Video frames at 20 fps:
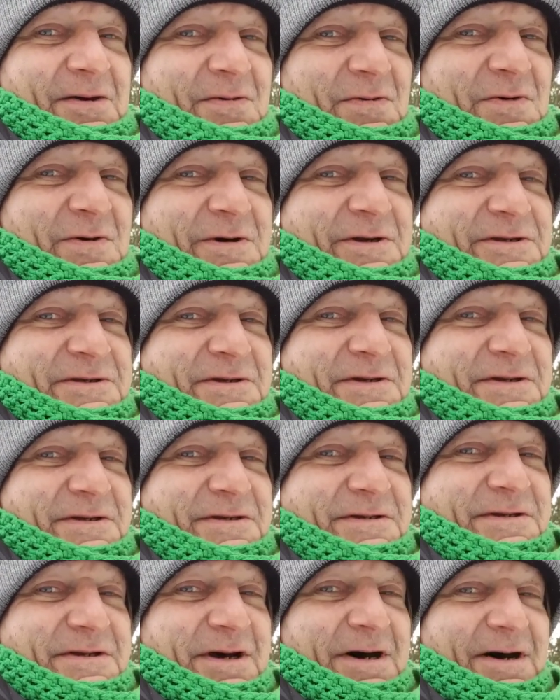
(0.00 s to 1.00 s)
woods and
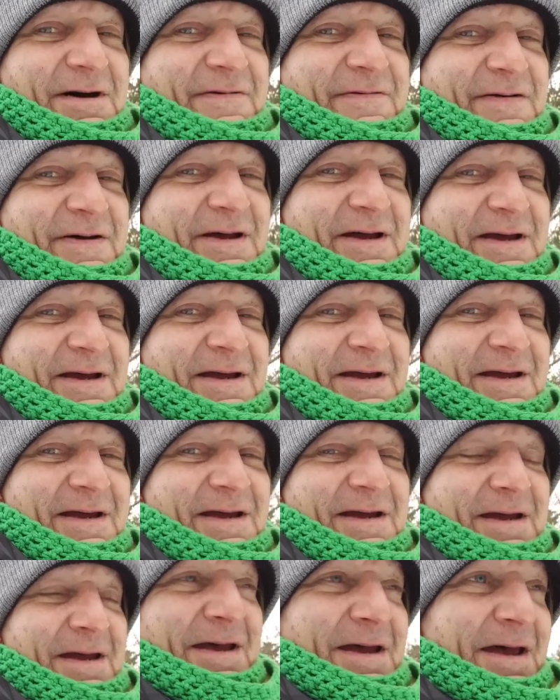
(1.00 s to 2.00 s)
stuff.
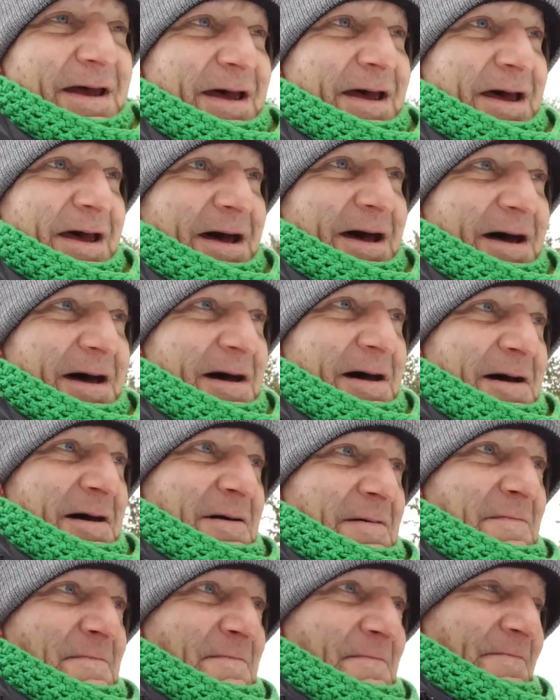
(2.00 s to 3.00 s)

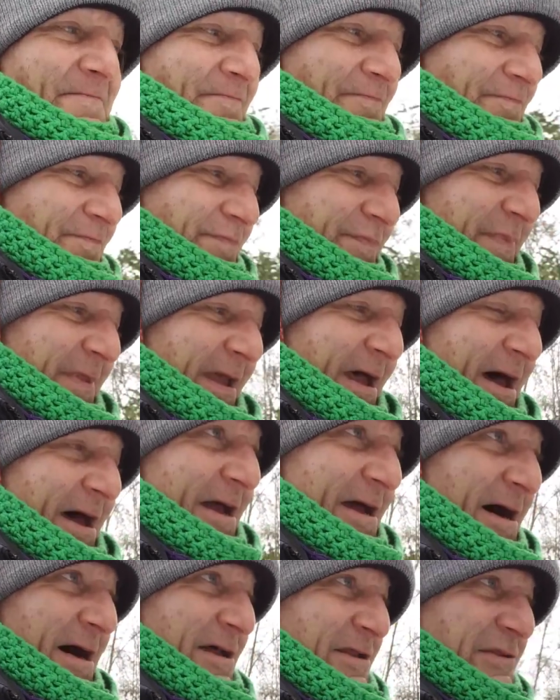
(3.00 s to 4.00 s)
um, I
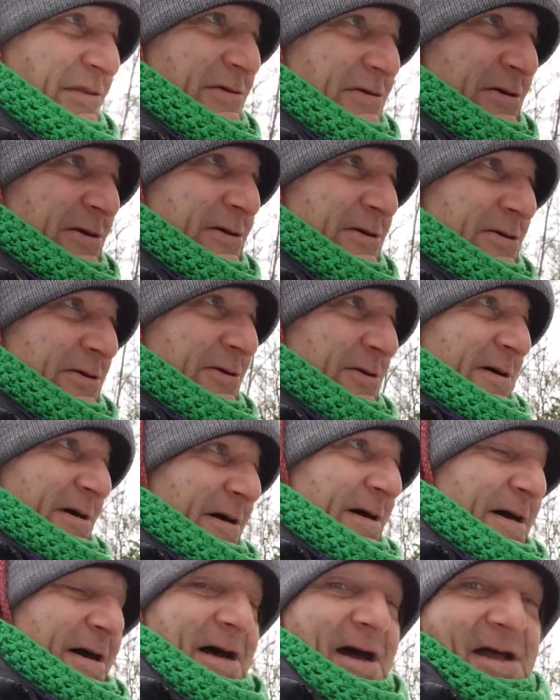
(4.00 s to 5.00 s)
got through,
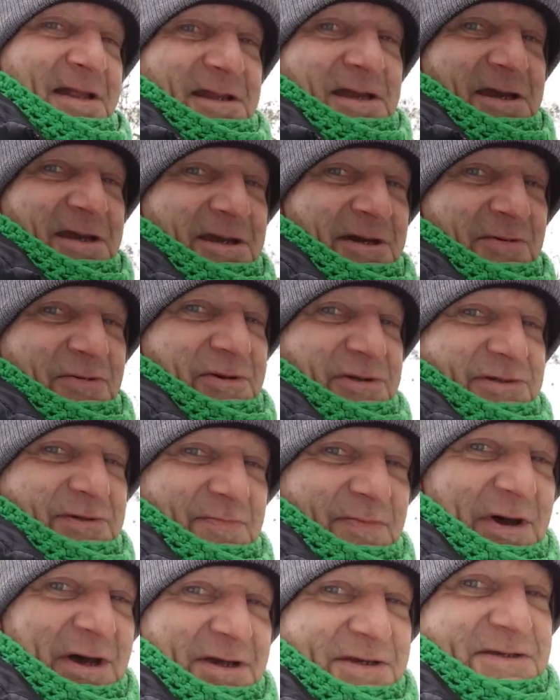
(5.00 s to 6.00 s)
I think it was
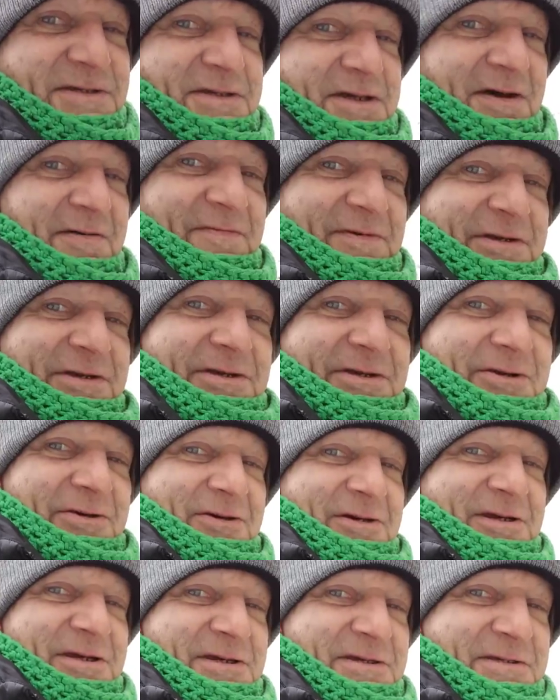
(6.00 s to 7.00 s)
about 7
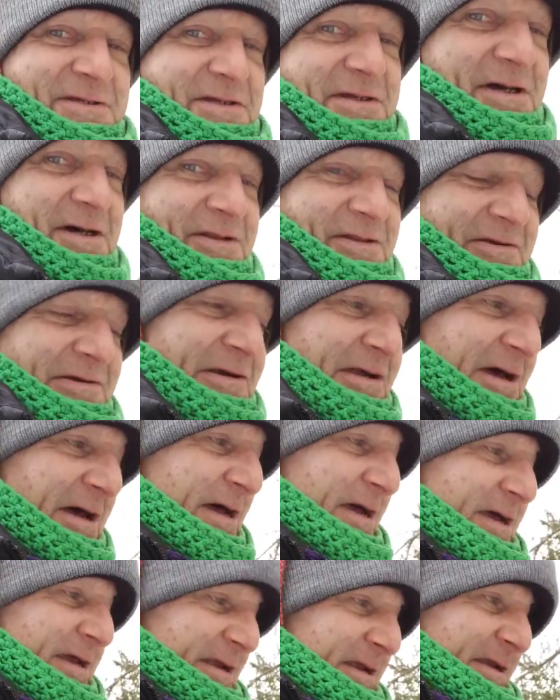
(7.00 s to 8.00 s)
degrees the other
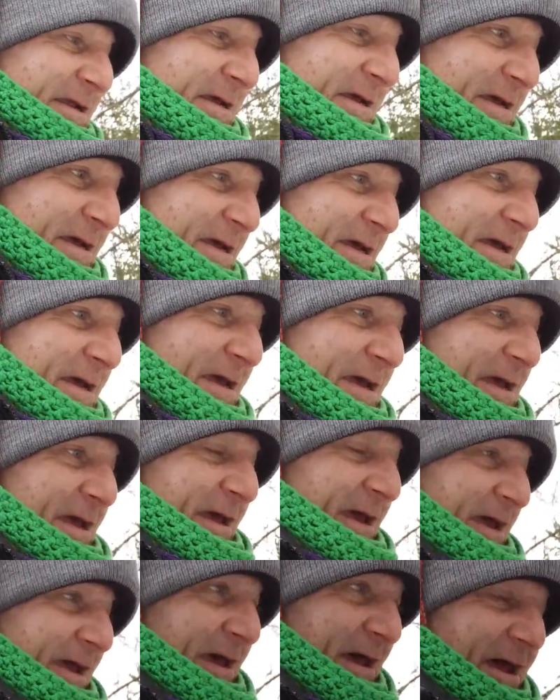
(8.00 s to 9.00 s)
night.
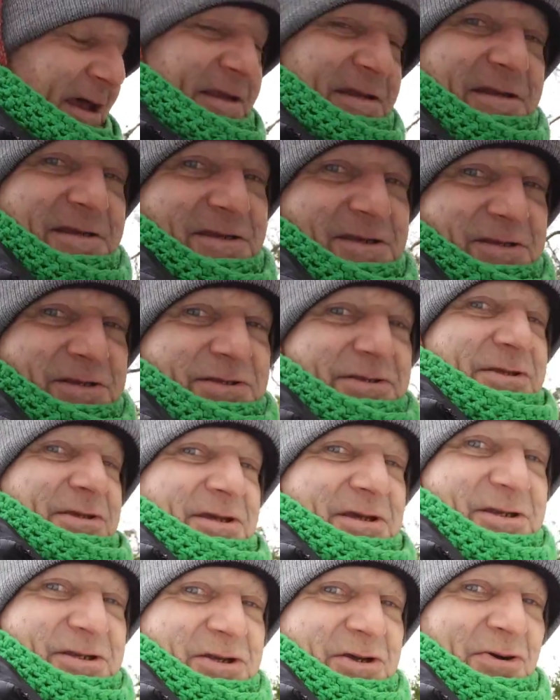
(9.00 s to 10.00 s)
It didn't
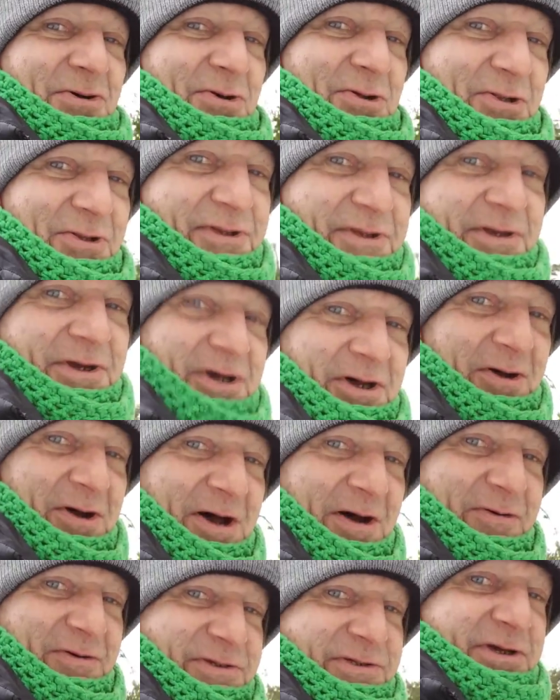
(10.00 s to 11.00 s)
get cold though,
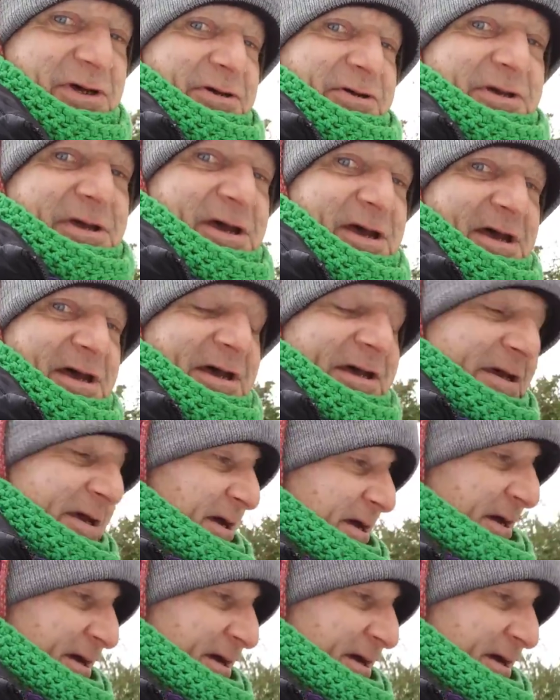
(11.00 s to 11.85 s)
I was okay.